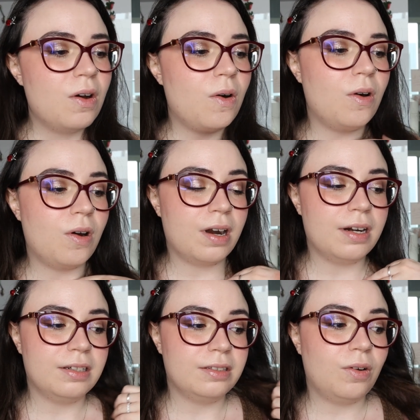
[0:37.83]

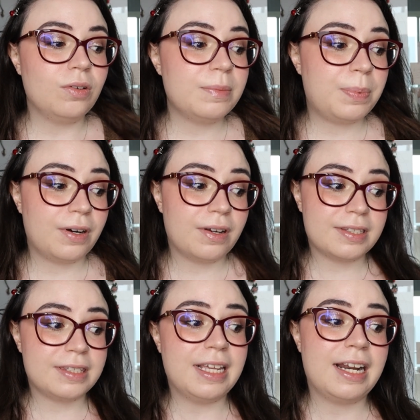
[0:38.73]
or all the
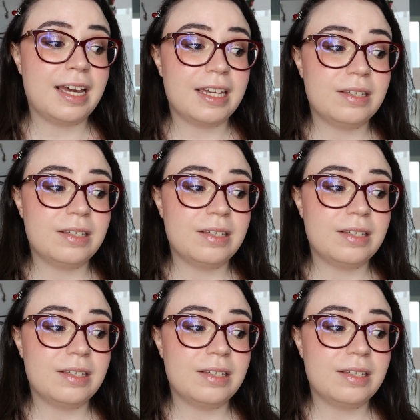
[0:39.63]
products that